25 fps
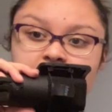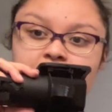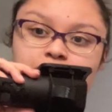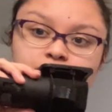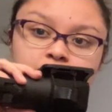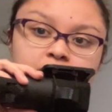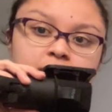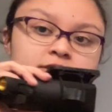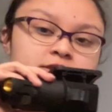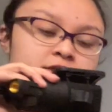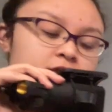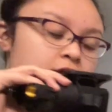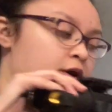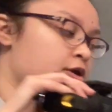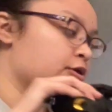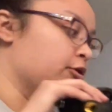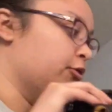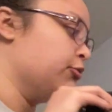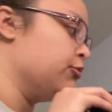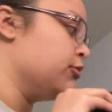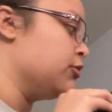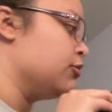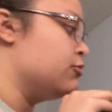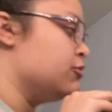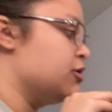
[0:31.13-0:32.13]
blood to go
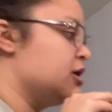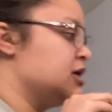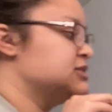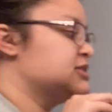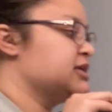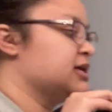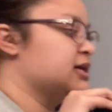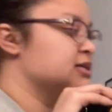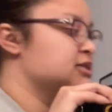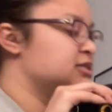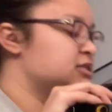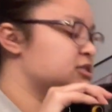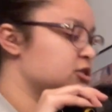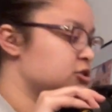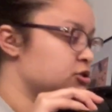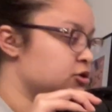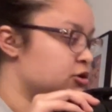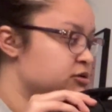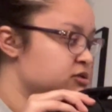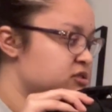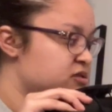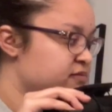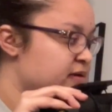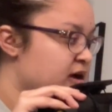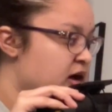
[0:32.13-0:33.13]
through. Whereas like a
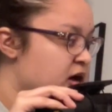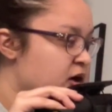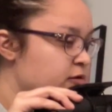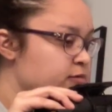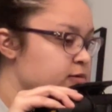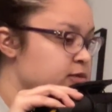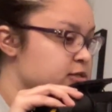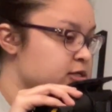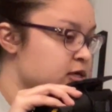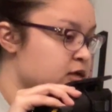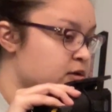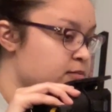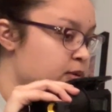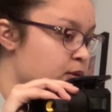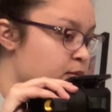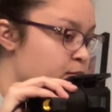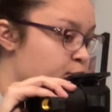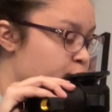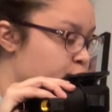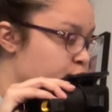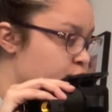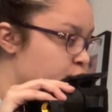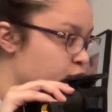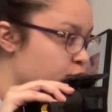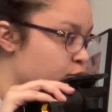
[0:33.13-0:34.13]
stenosed valve is going to be more
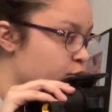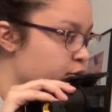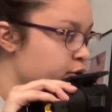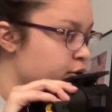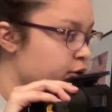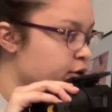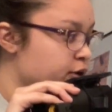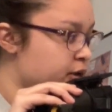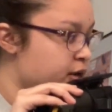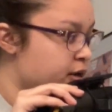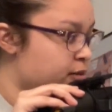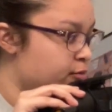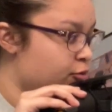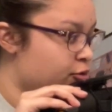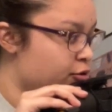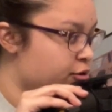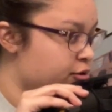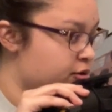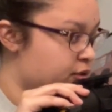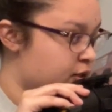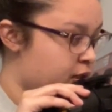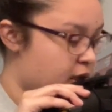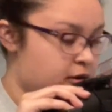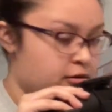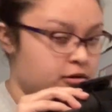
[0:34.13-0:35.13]
shorter and more
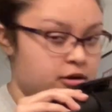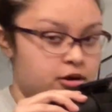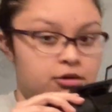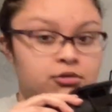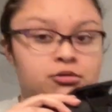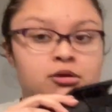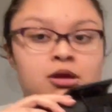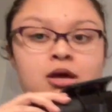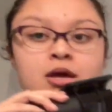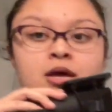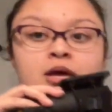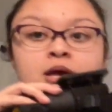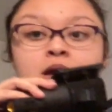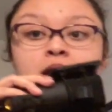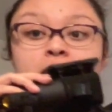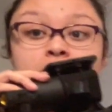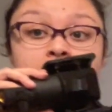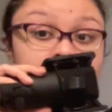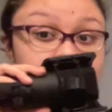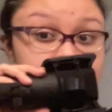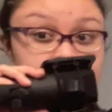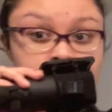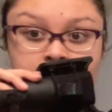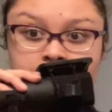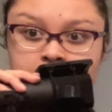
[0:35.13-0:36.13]
narrowed, and it's
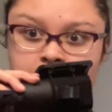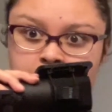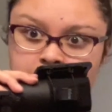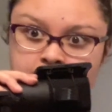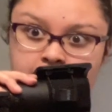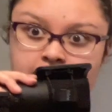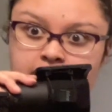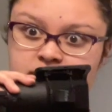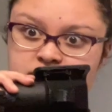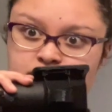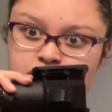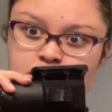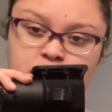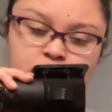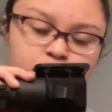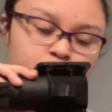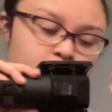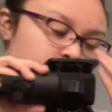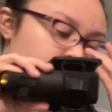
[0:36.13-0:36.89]
not going to allow as much blood